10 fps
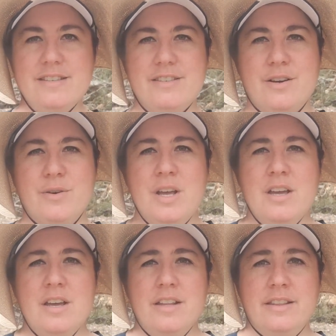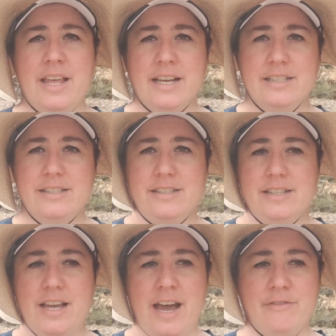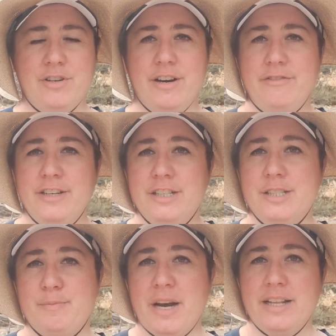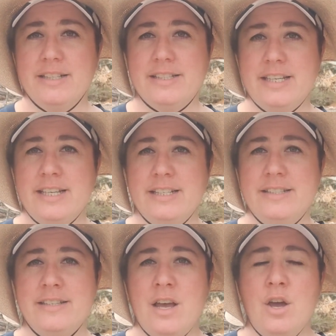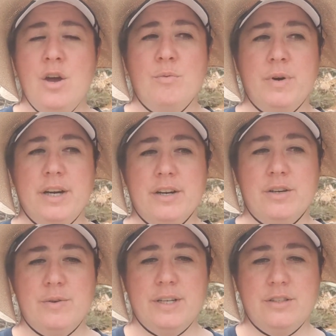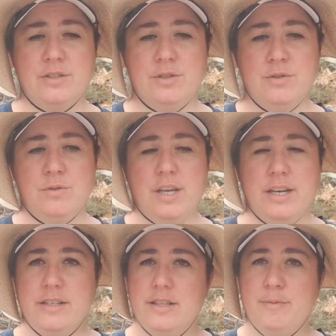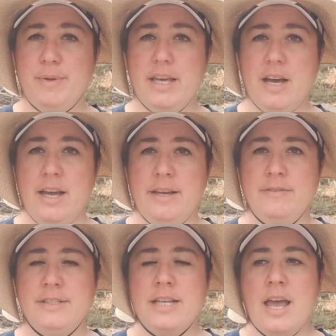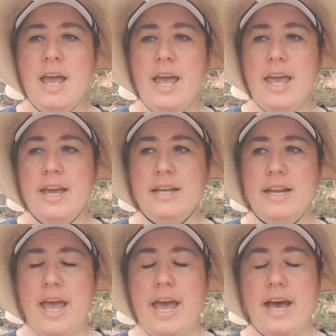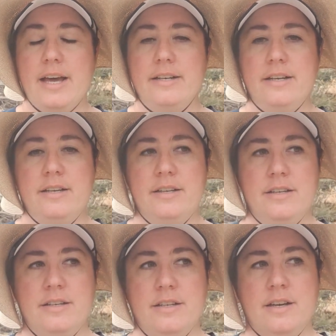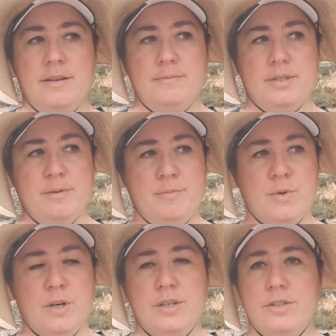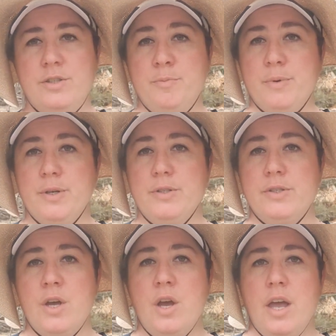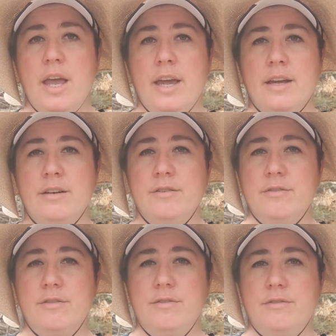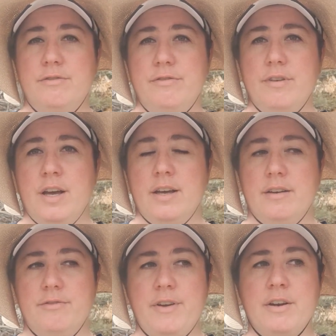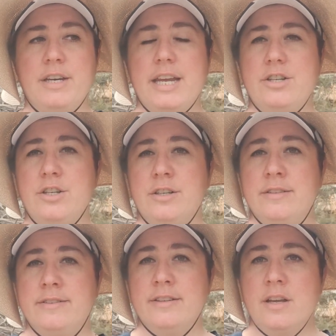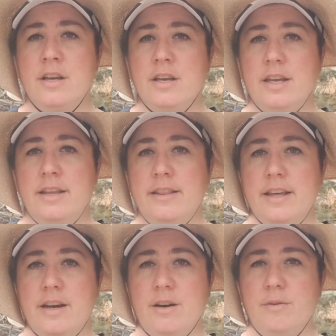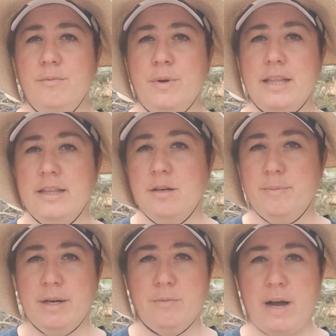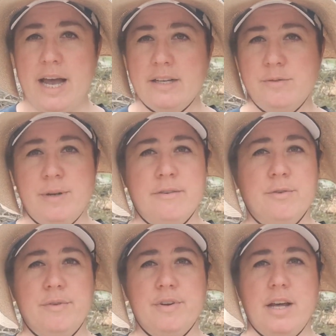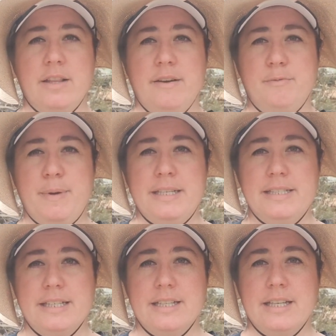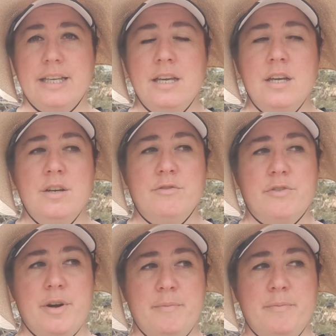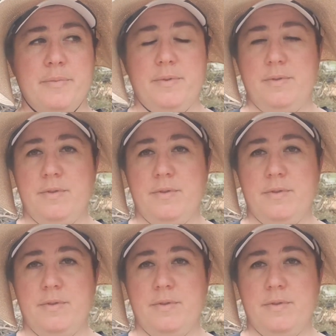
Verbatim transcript: So next, after I finish spreading the seeds, we are going to get into the beehives and add um, some more supers and uh, foundations in there with a little bit of wax, whatever we've got left basically from